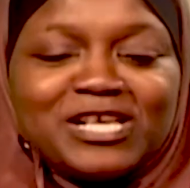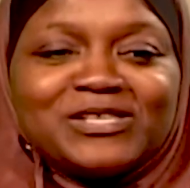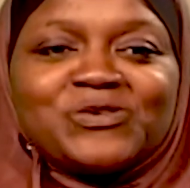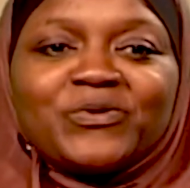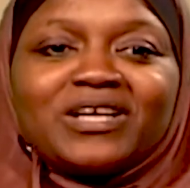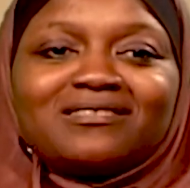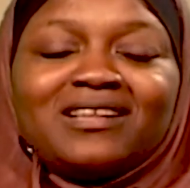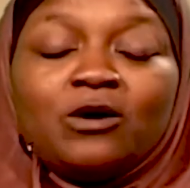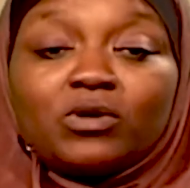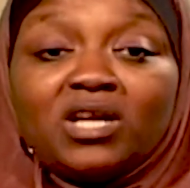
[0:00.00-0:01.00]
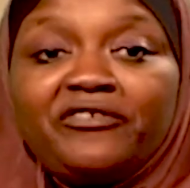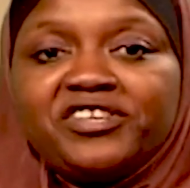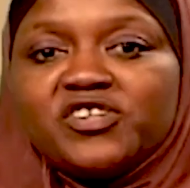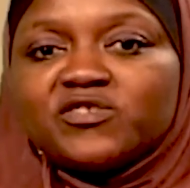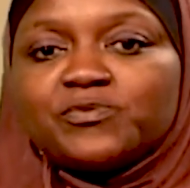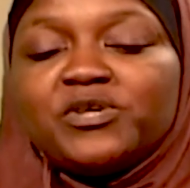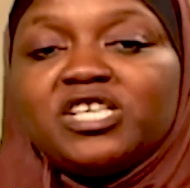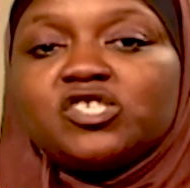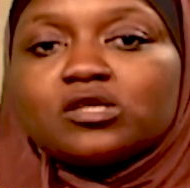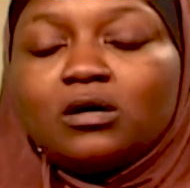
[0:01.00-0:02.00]
So now, clarity of
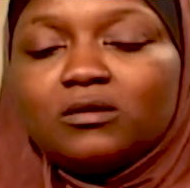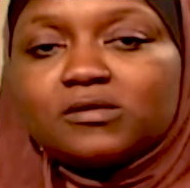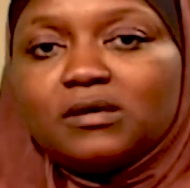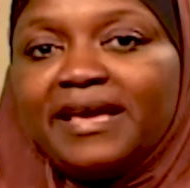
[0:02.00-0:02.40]
speech also